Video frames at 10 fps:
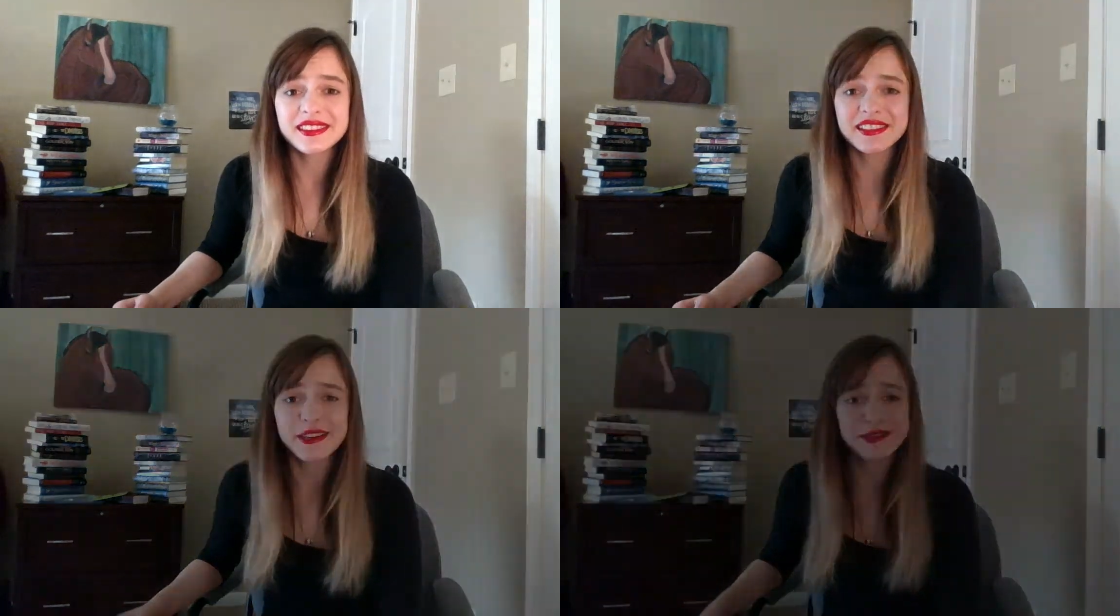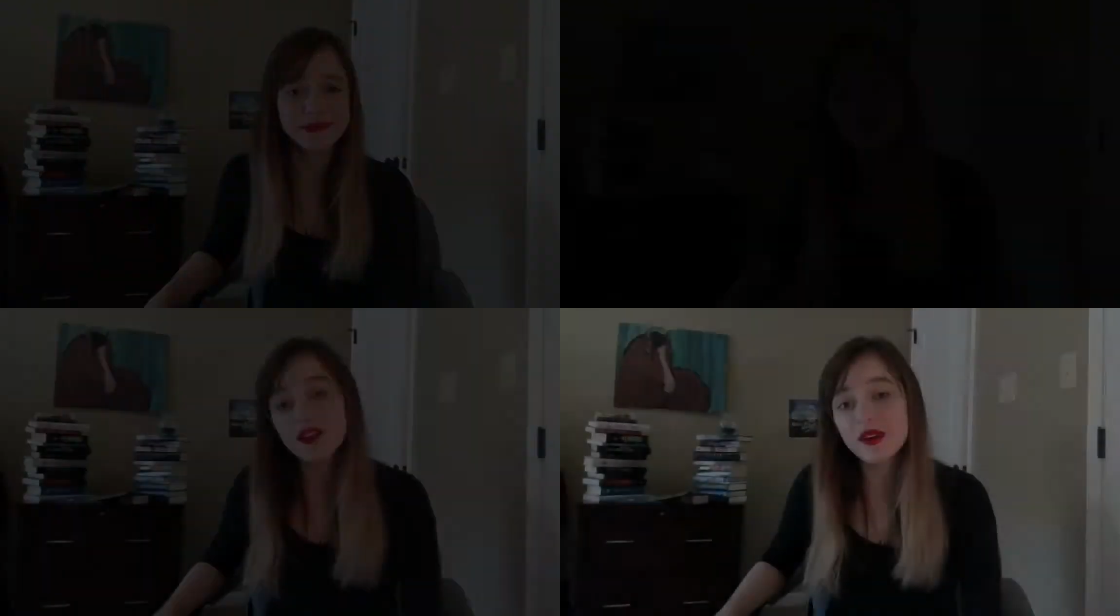So,
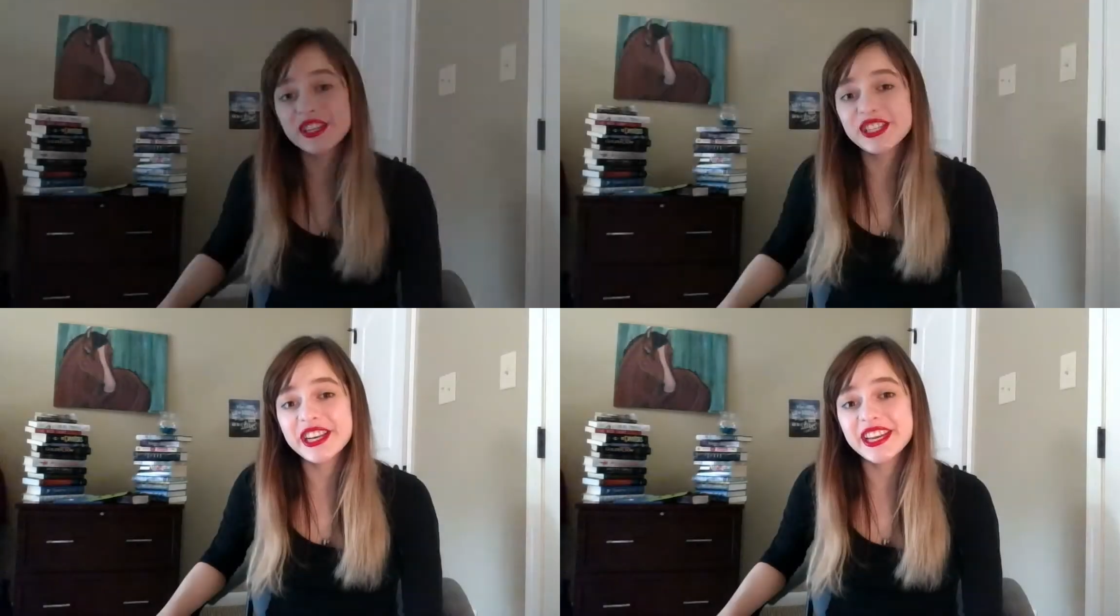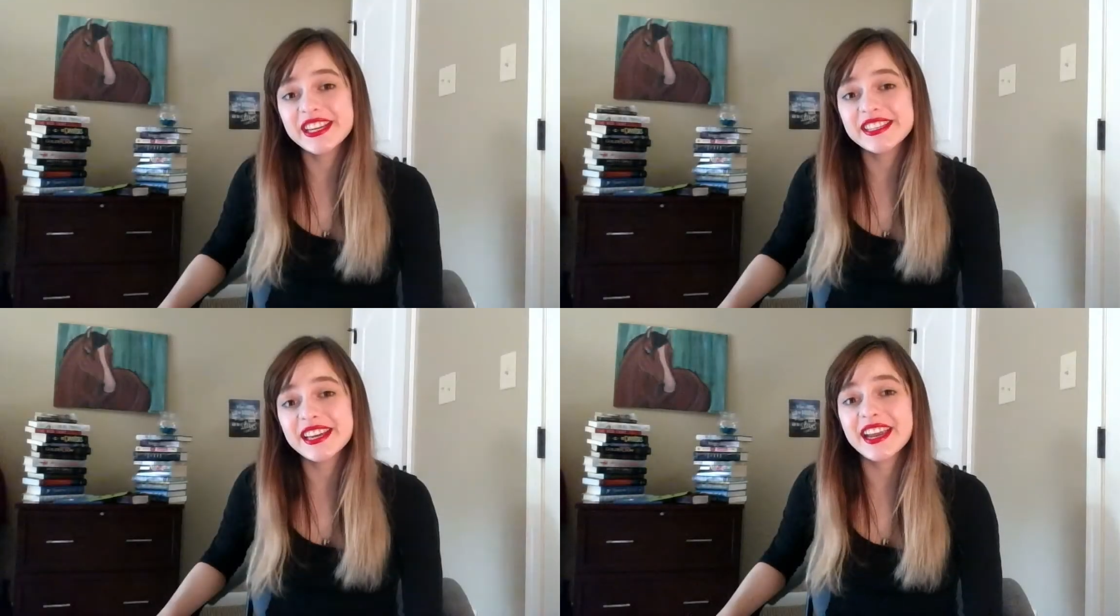the question
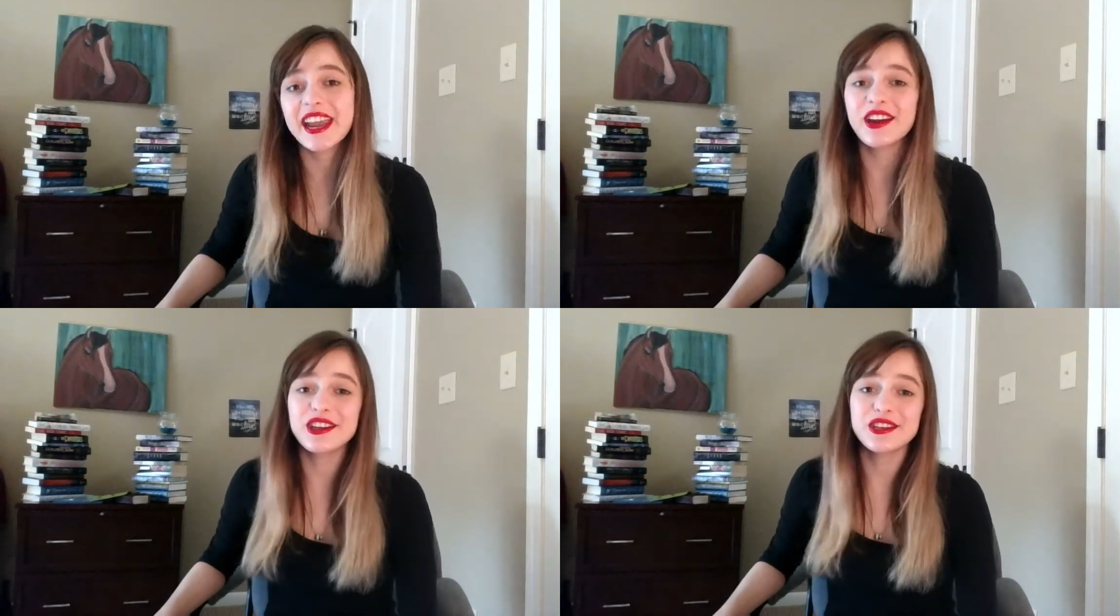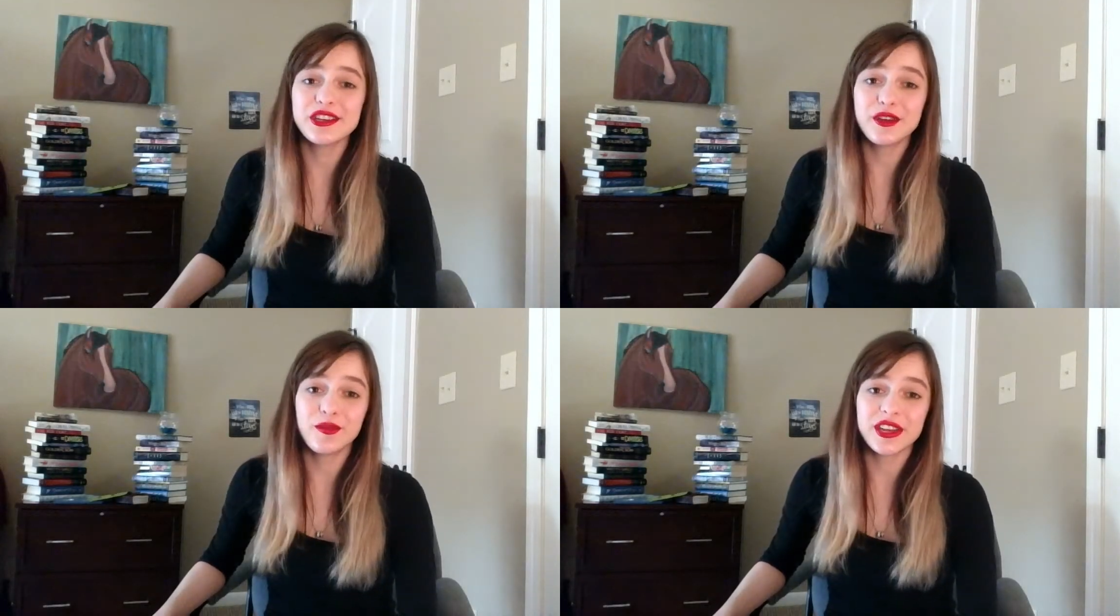is a character
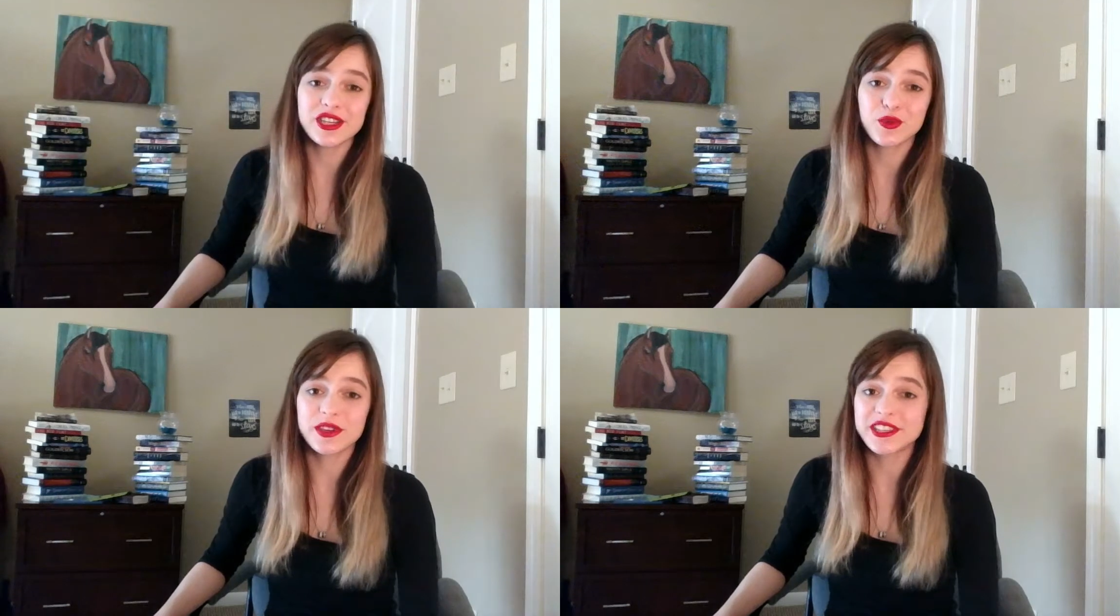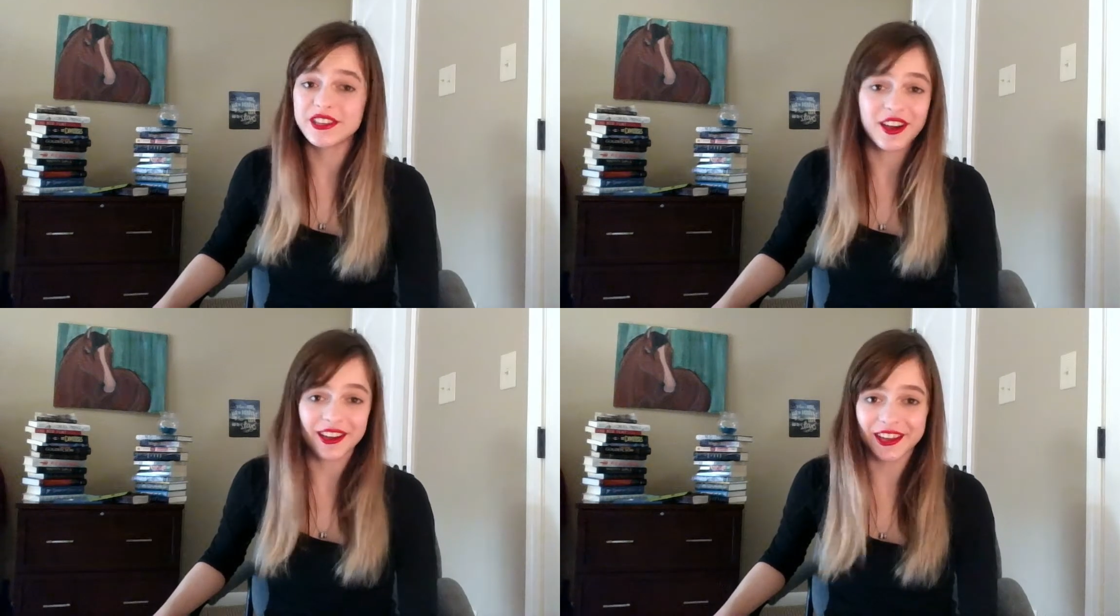you wish was
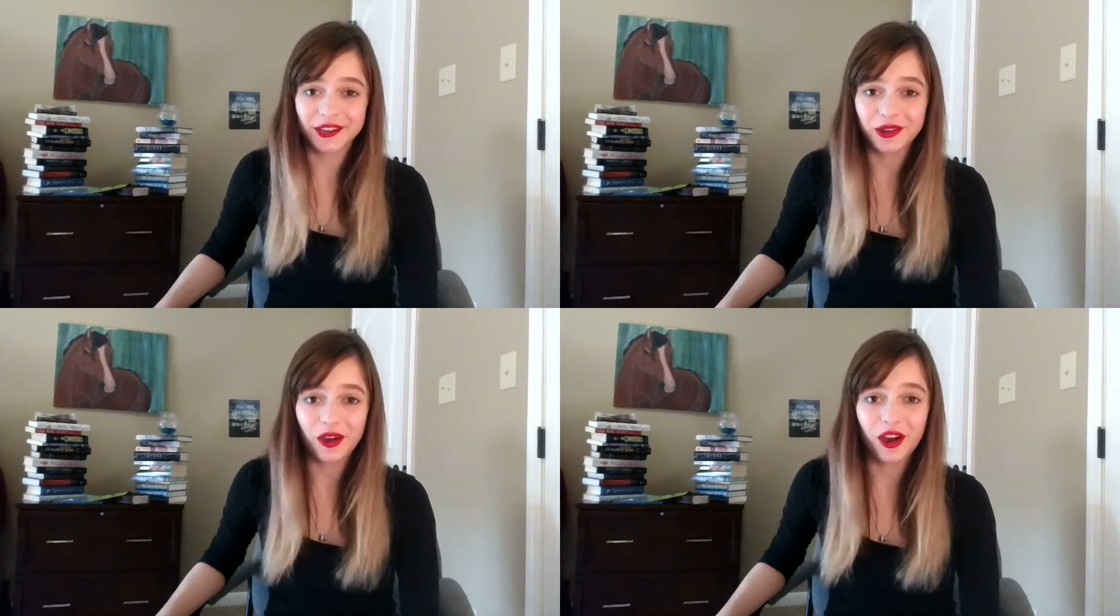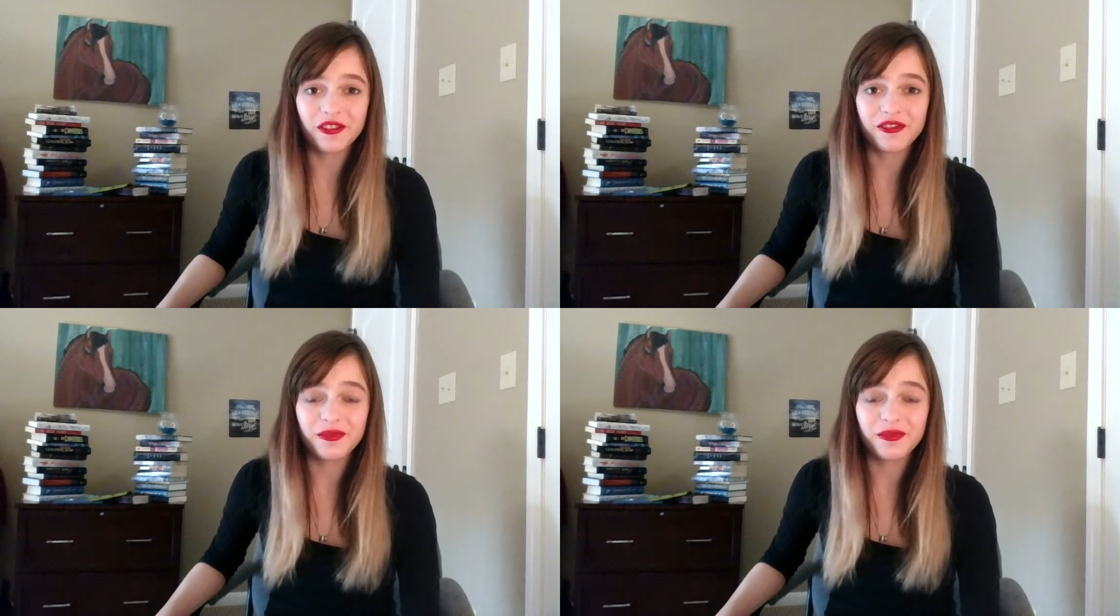not killed off.